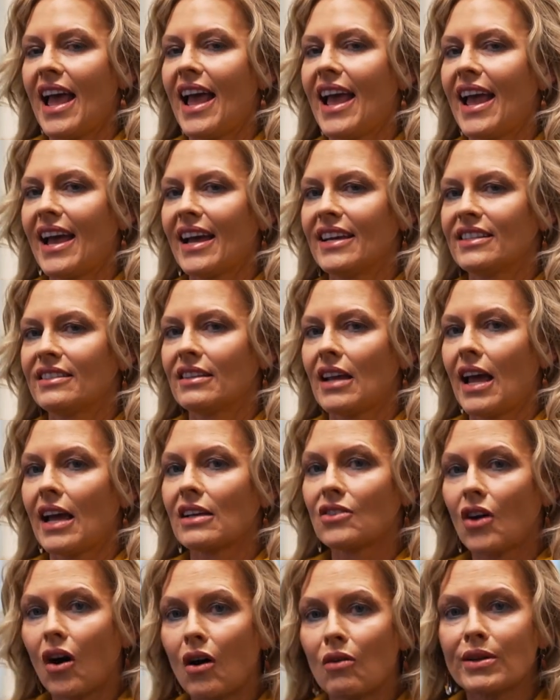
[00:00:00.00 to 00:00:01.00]
And
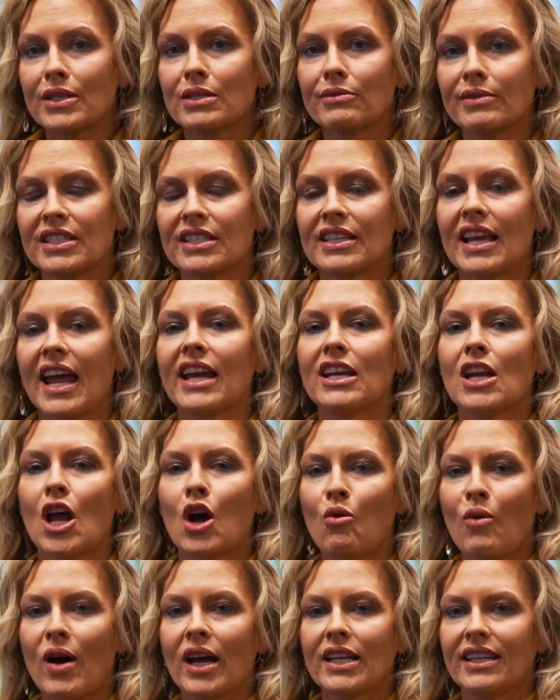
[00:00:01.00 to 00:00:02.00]
as always, we say
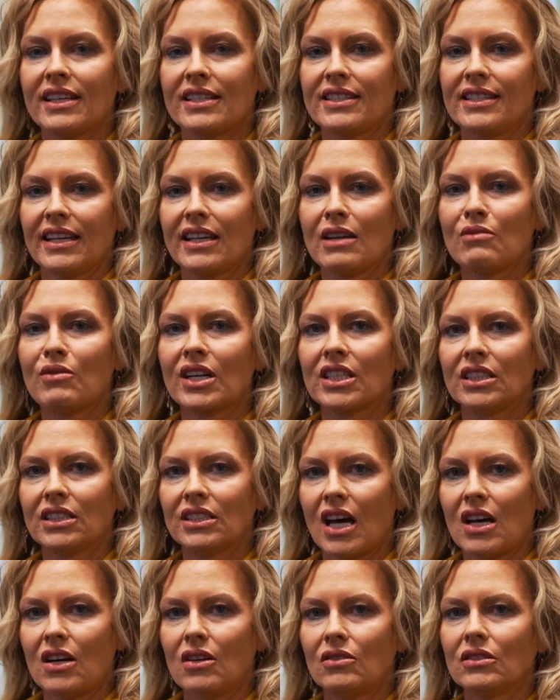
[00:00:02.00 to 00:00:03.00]
no one gets anywhere
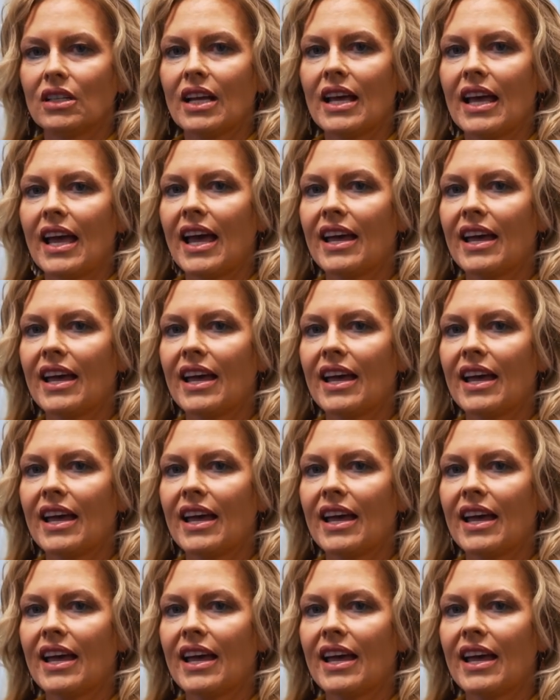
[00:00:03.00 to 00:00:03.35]
alone,